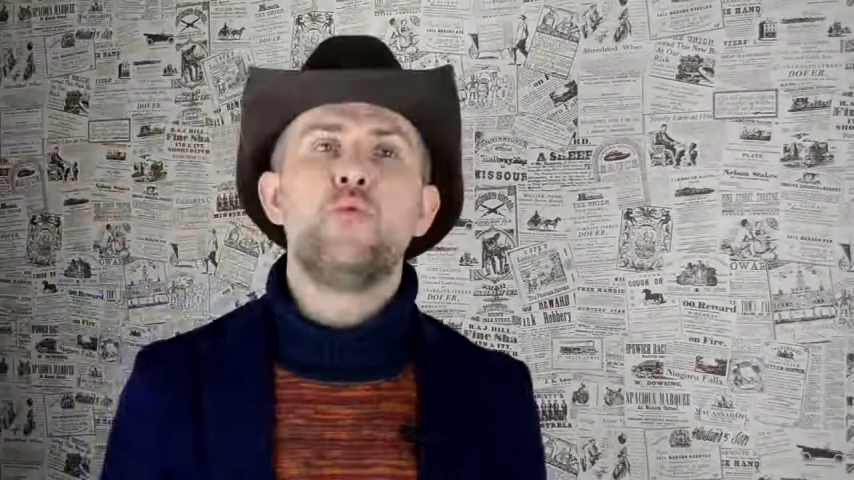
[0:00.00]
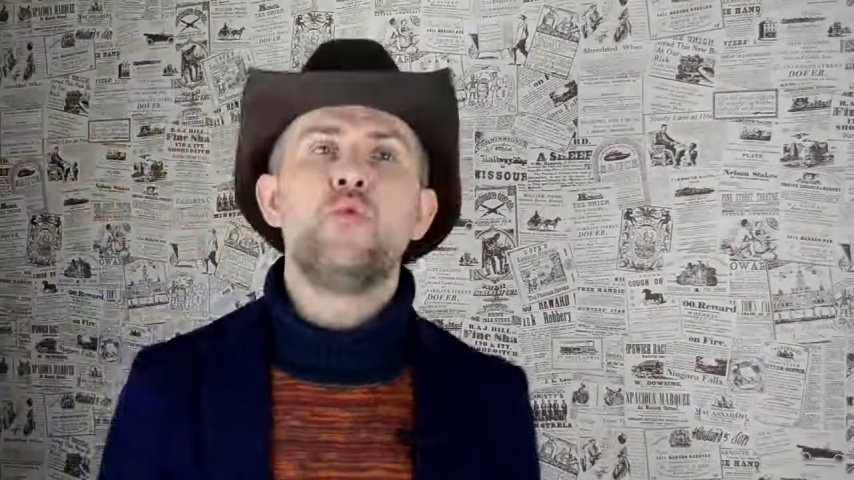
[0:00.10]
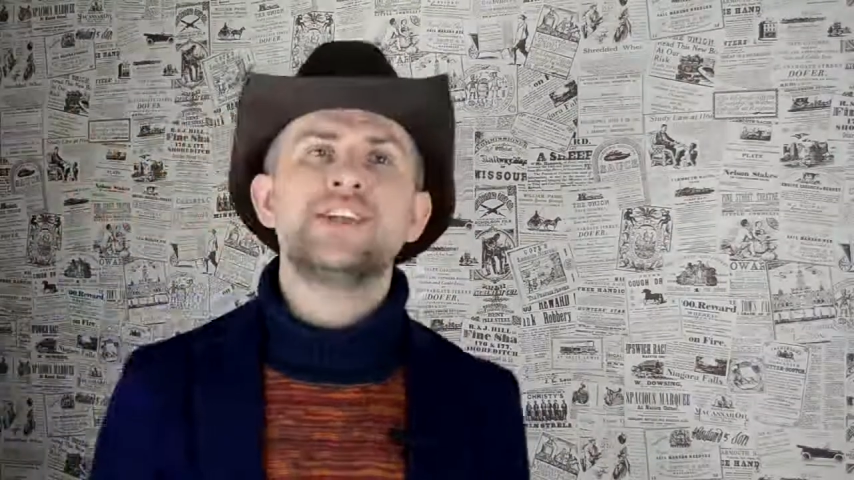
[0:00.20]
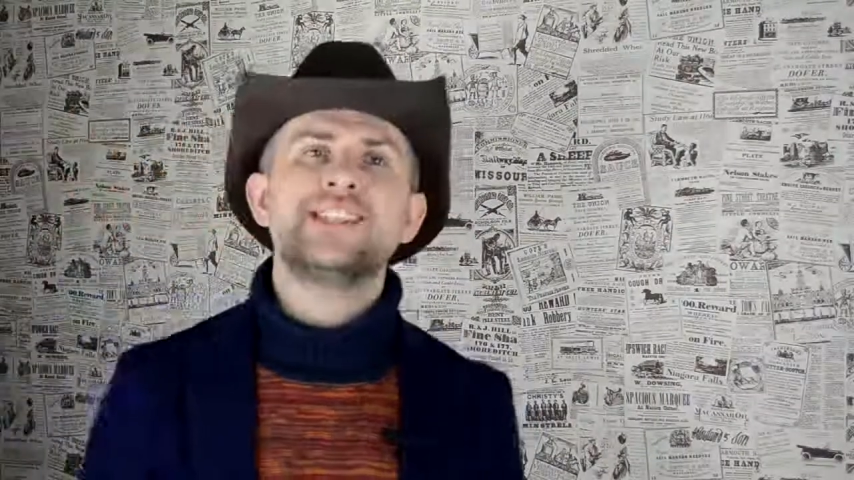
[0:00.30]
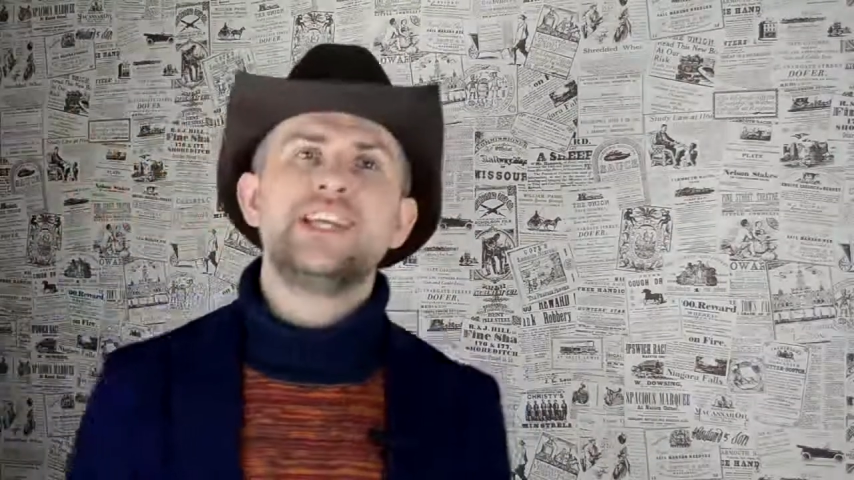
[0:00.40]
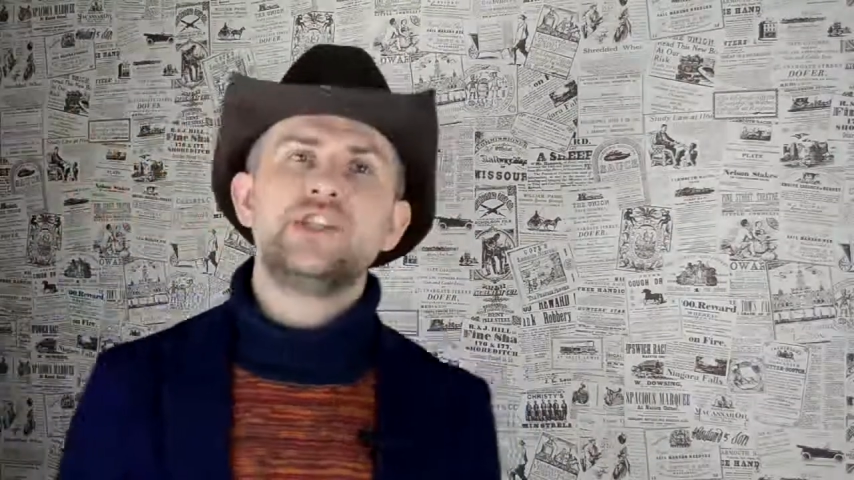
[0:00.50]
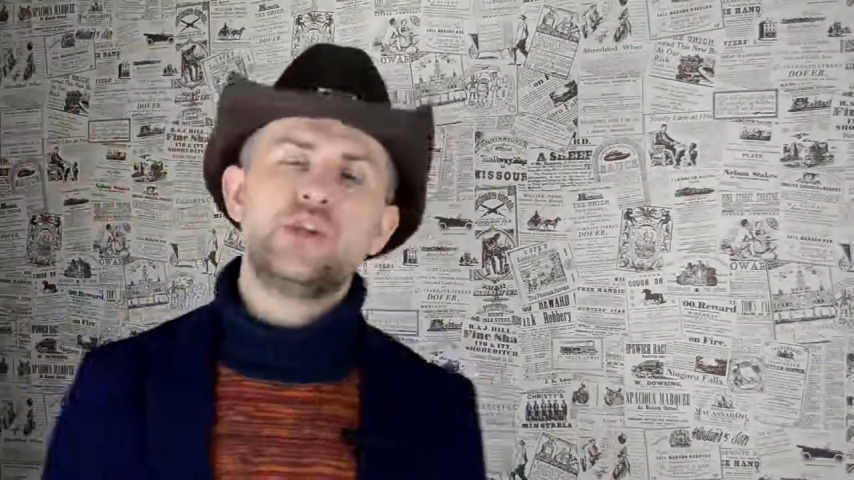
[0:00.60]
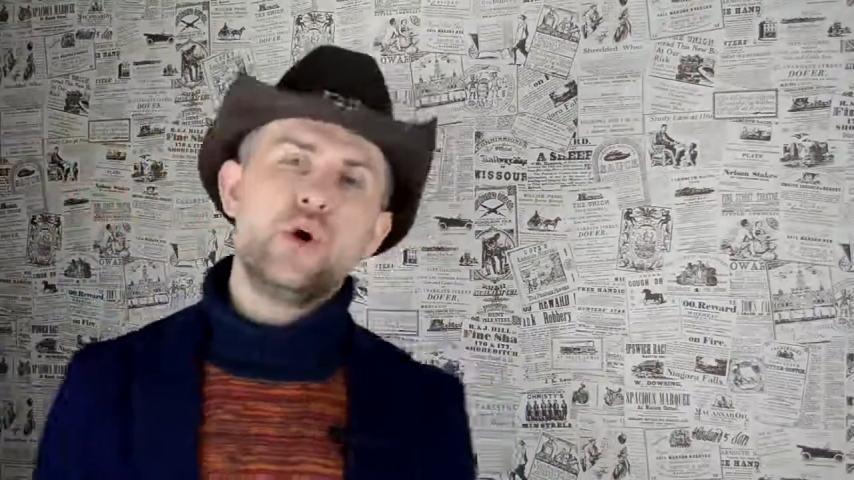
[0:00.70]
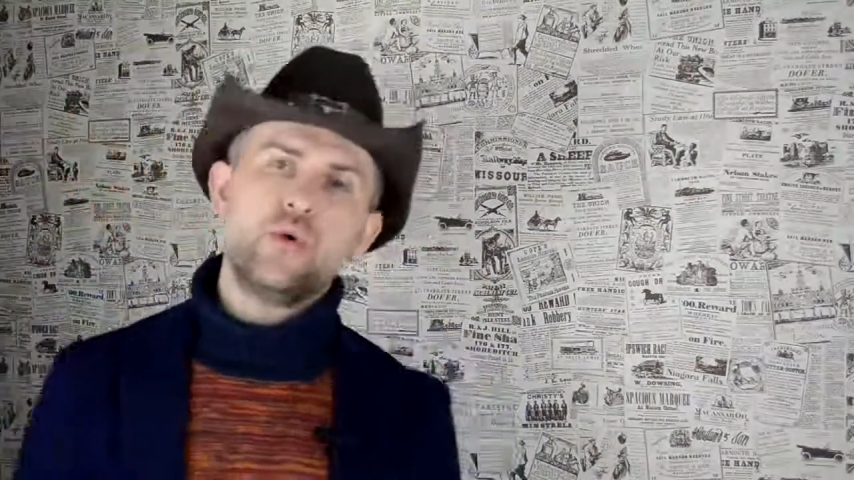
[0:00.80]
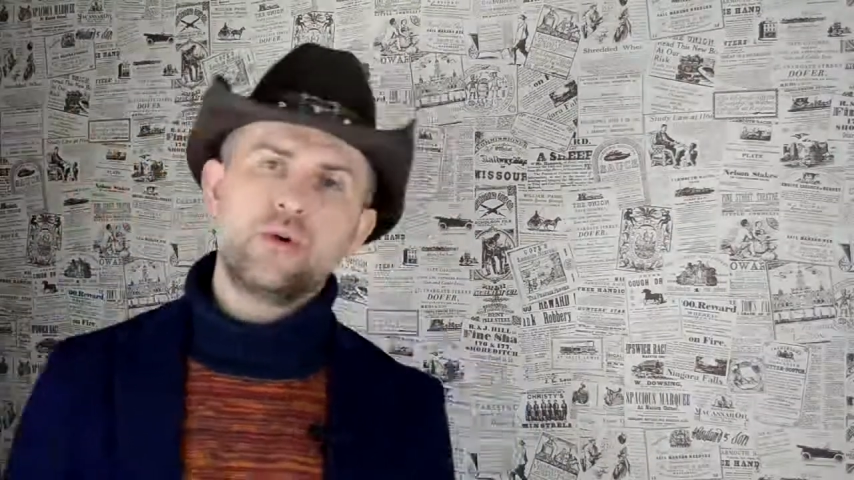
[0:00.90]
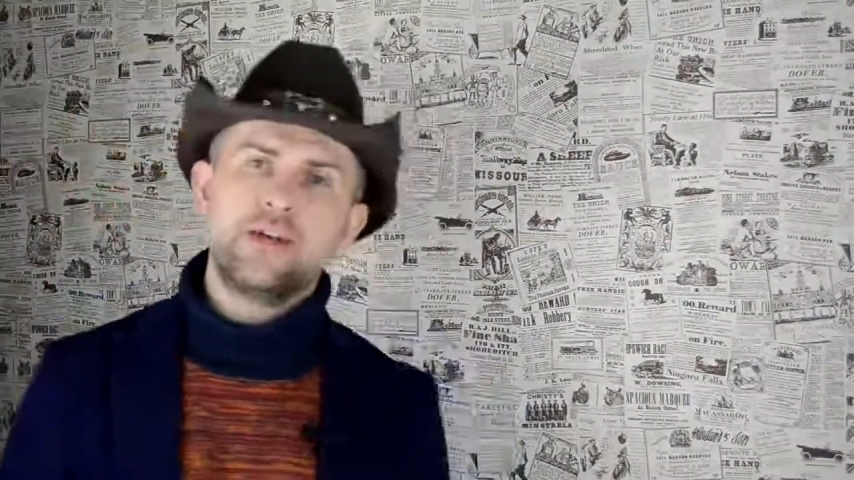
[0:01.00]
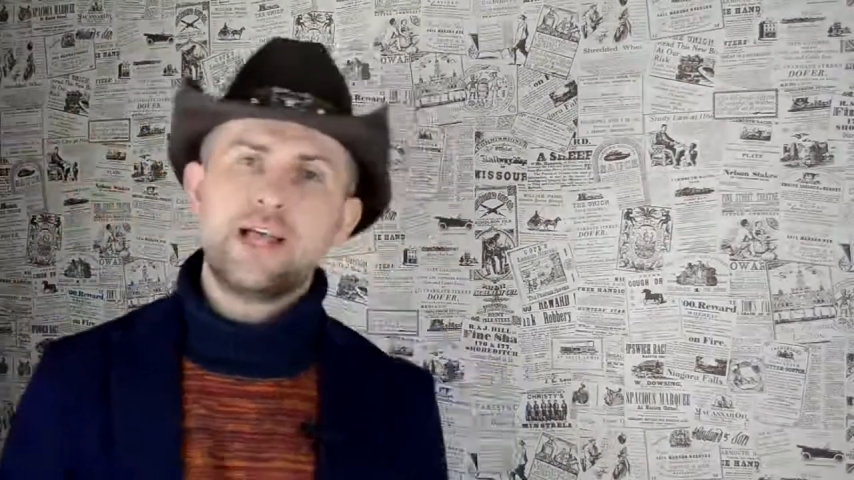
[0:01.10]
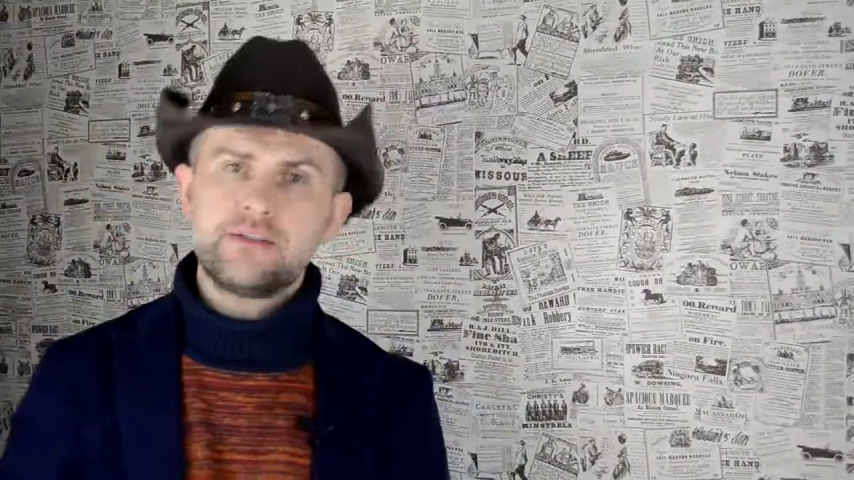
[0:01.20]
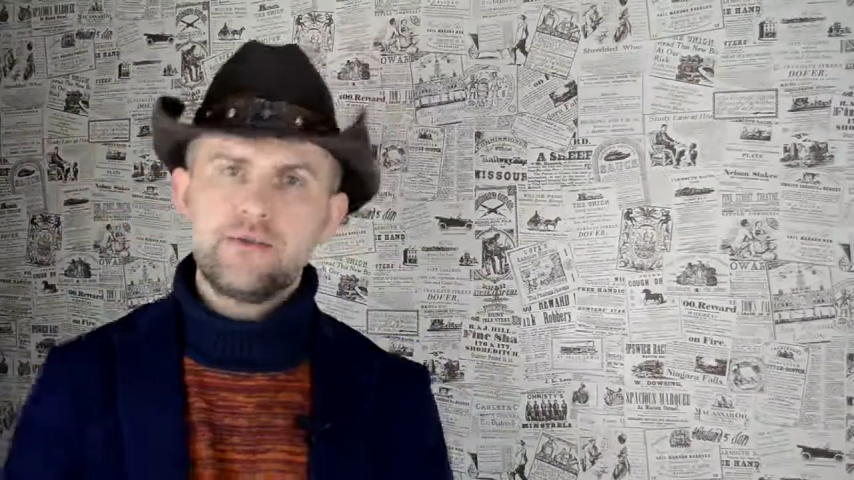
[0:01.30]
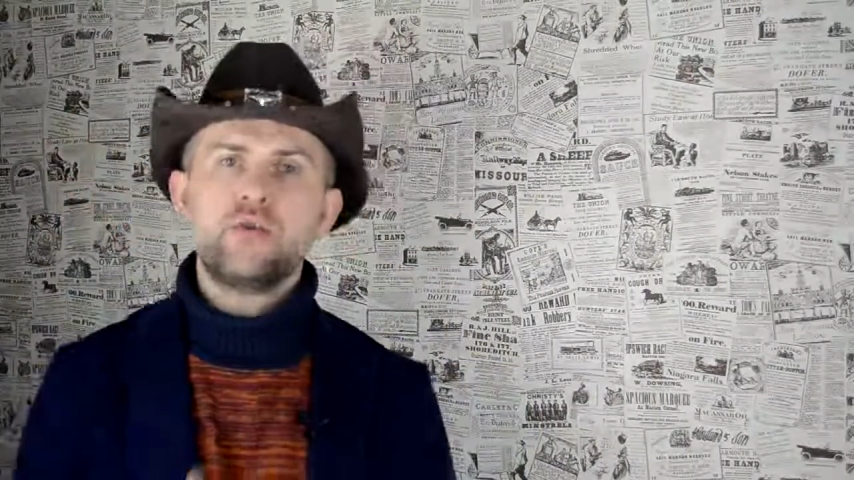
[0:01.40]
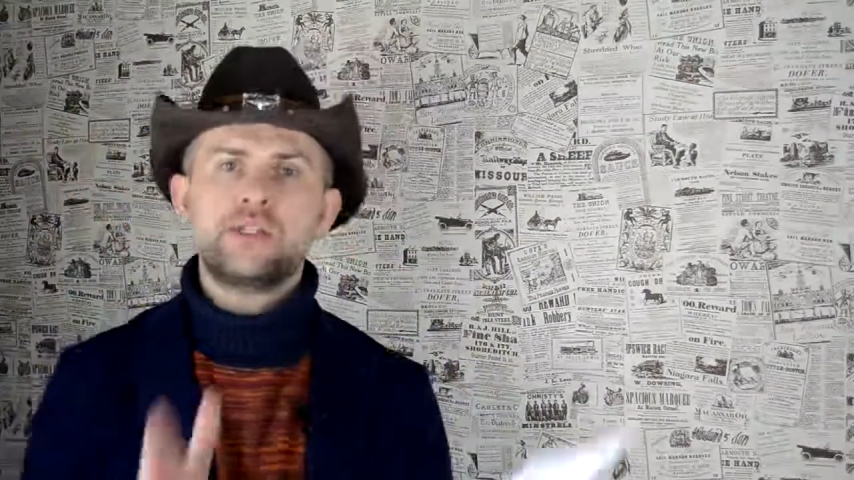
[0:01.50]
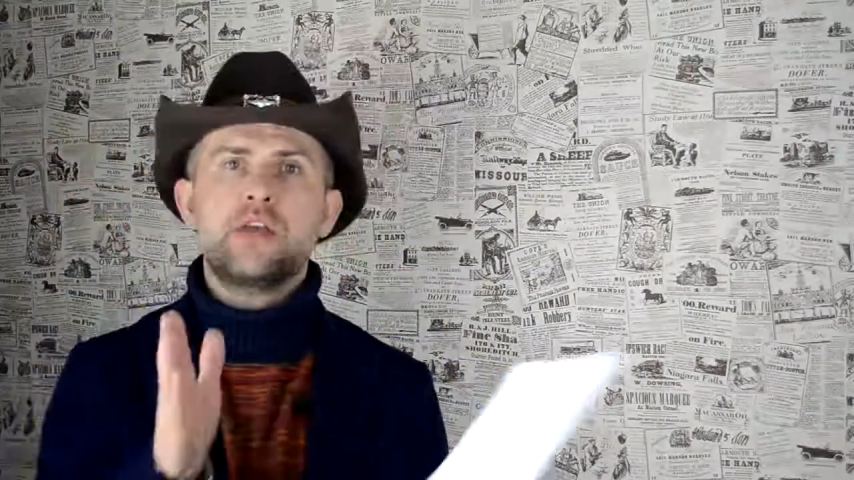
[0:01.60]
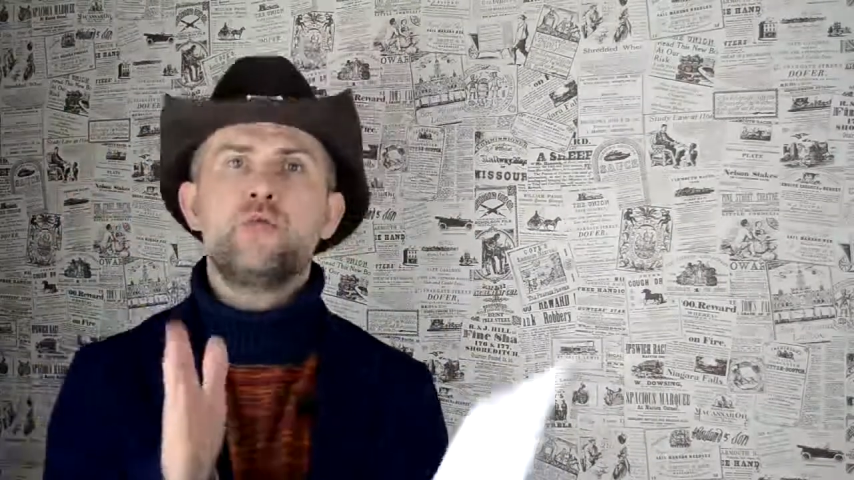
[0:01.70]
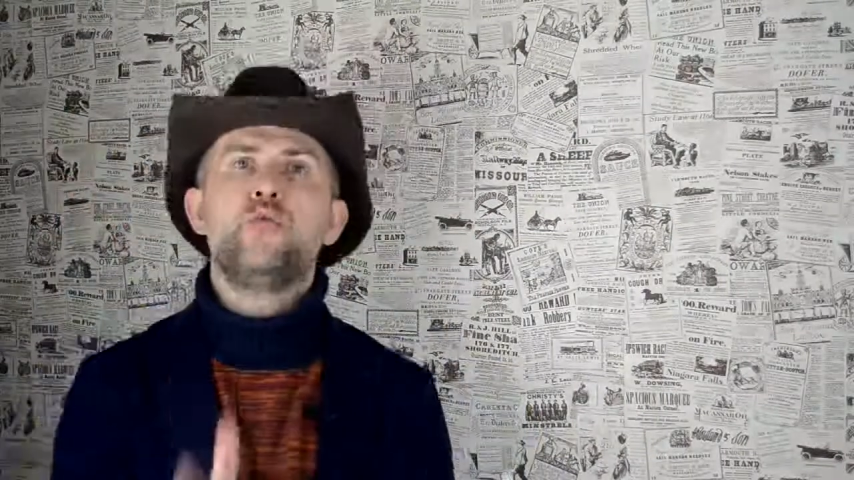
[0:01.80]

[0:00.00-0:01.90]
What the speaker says: was a joke. That's wrong to say